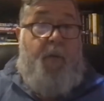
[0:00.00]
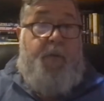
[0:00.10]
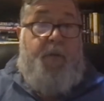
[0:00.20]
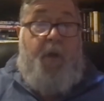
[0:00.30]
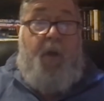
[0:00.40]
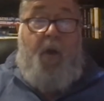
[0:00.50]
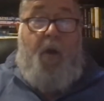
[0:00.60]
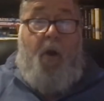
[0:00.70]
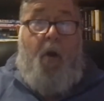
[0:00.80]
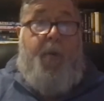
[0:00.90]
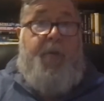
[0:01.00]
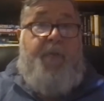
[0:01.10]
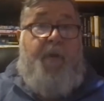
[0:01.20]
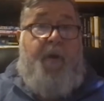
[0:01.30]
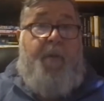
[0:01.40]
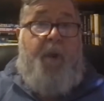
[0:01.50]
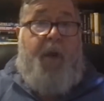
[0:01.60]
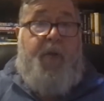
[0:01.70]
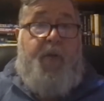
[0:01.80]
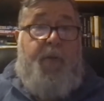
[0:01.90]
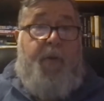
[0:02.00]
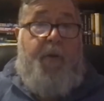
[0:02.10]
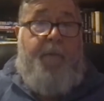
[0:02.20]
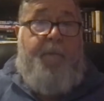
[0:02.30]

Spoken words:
was always very impressed with her.